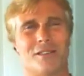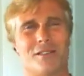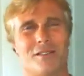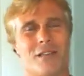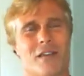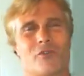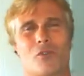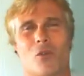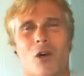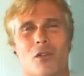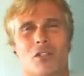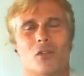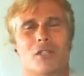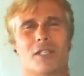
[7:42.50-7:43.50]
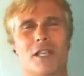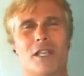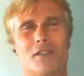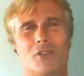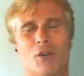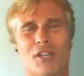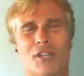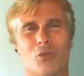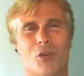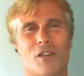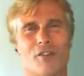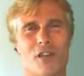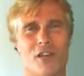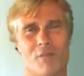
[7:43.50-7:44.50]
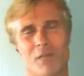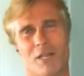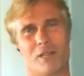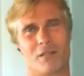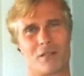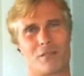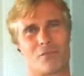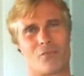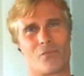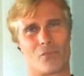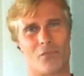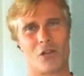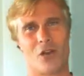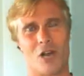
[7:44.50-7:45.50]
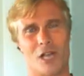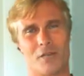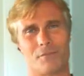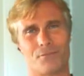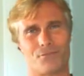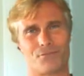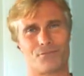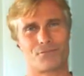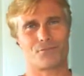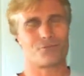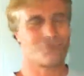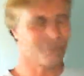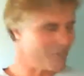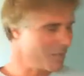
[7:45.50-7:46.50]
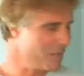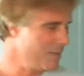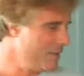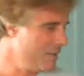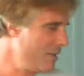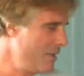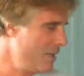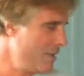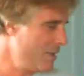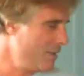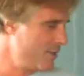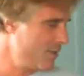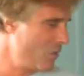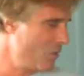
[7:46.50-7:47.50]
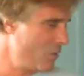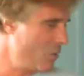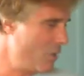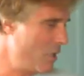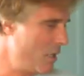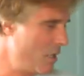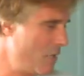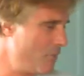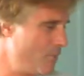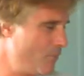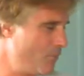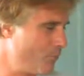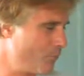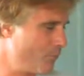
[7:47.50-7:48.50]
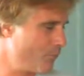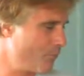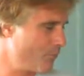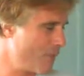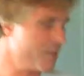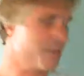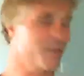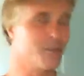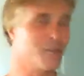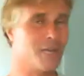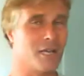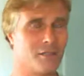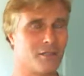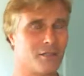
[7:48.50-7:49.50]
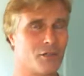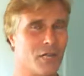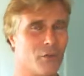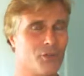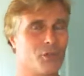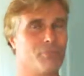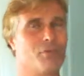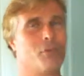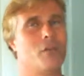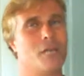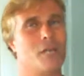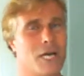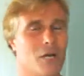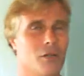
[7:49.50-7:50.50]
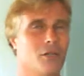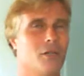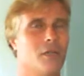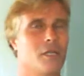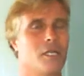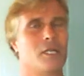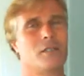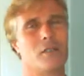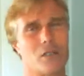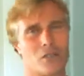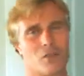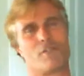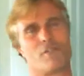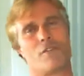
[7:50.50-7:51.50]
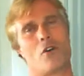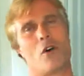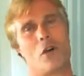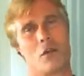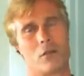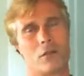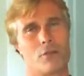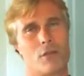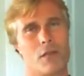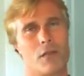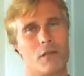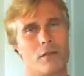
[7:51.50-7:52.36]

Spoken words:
After all, this only takes 20-25 minutes. All right. And so and you do that so that when you pull it out, it doesn't fall. Okay,